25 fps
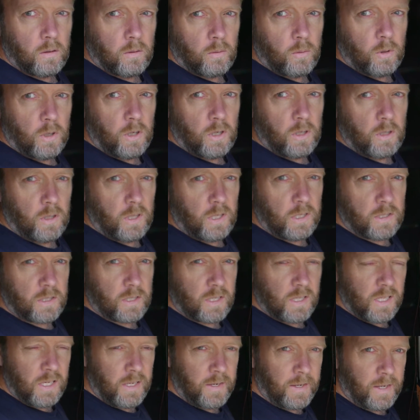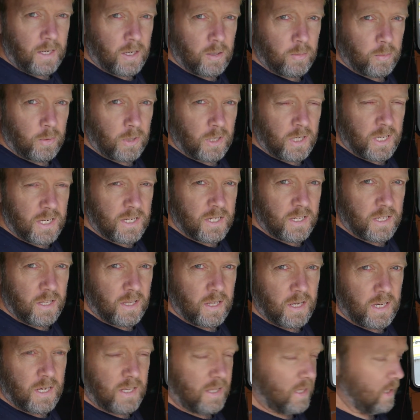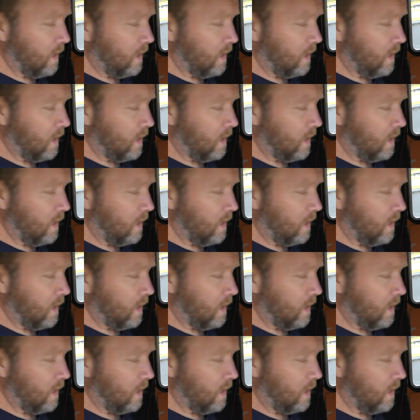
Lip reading: Well, that's cleaning up nicely there.